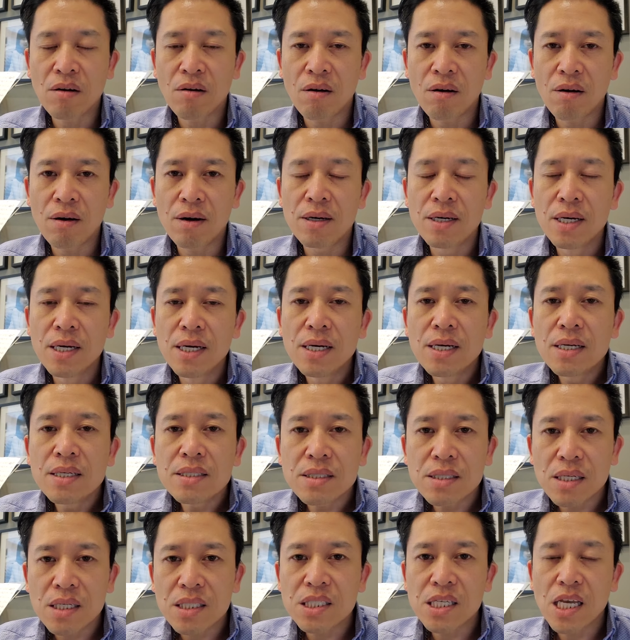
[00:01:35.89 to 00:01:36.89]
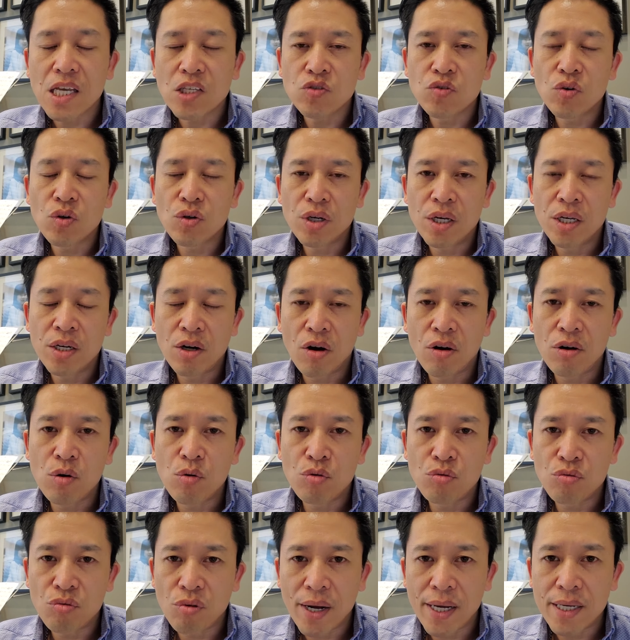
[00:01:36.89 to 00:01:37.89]
are successful in our
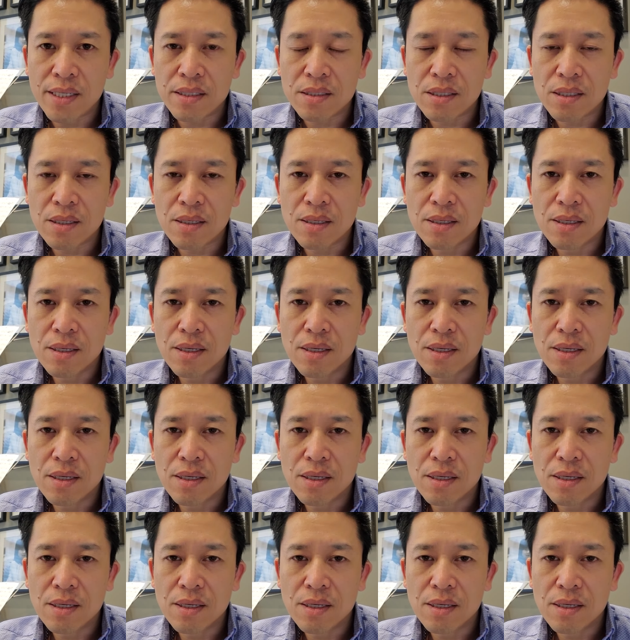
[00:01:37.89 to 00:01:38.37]
own right